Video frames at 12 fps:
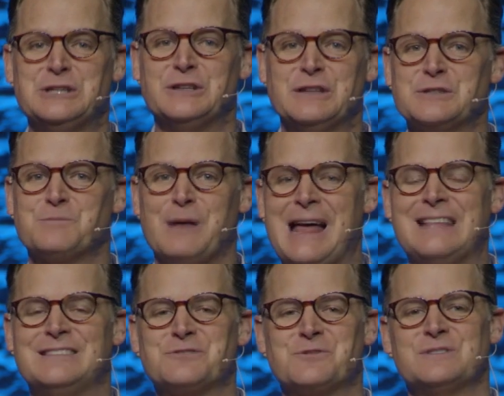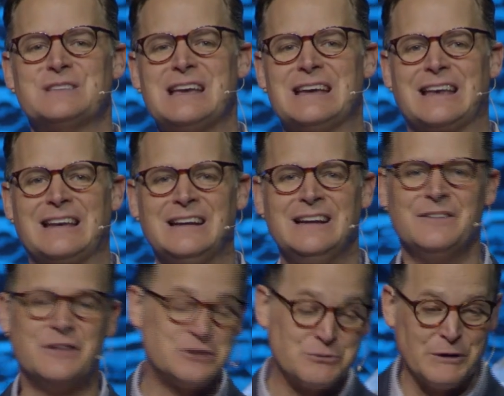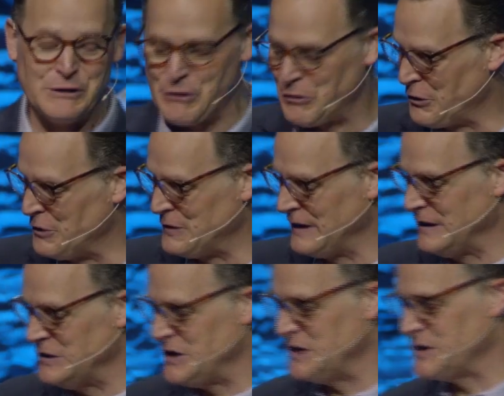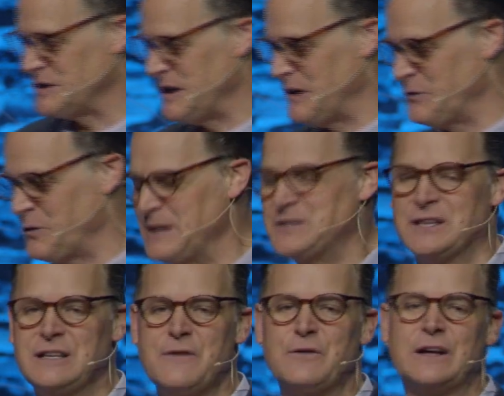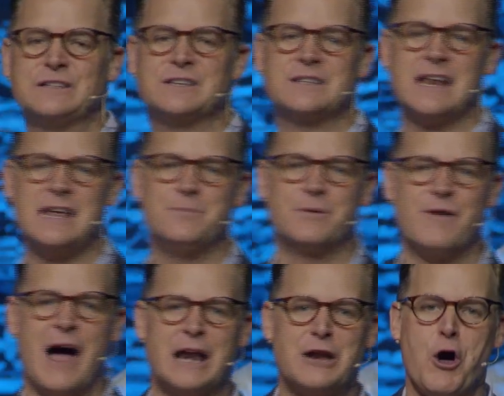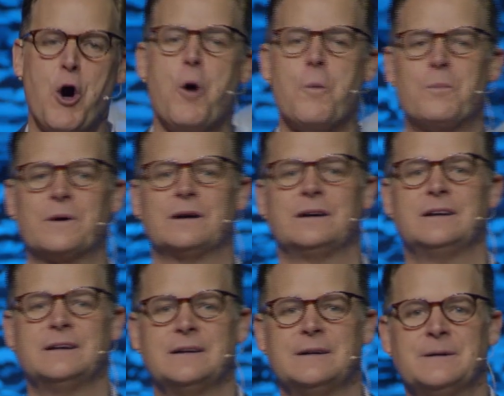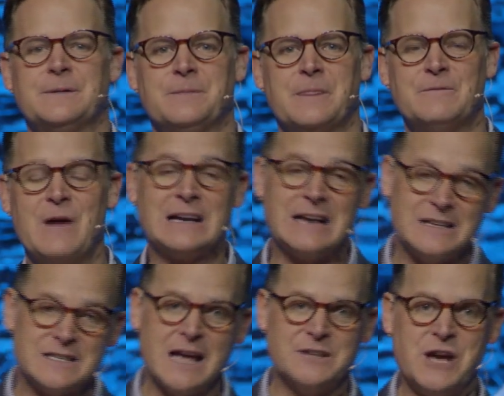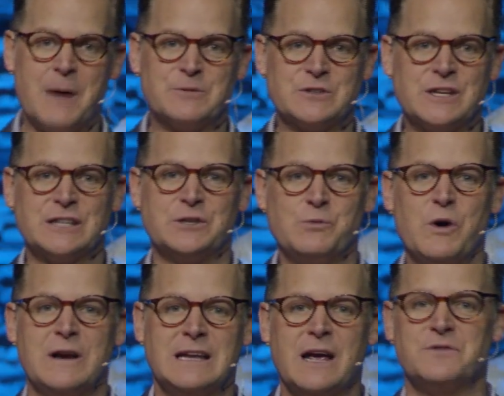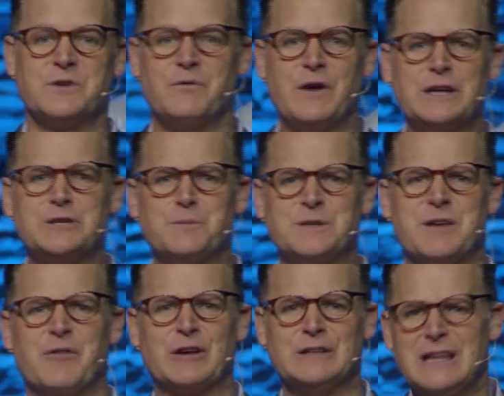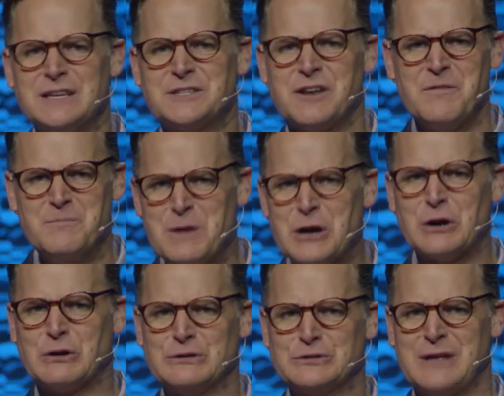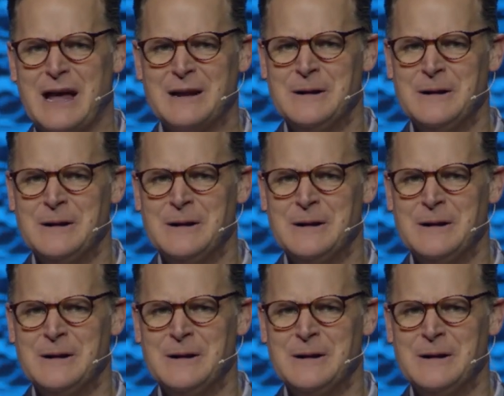to this plan. This was it. And this is really the third thing that Jesus did of great significance, is that he provided hope. In fact, Isaiah chapter 61 gives a very specific list of miracles that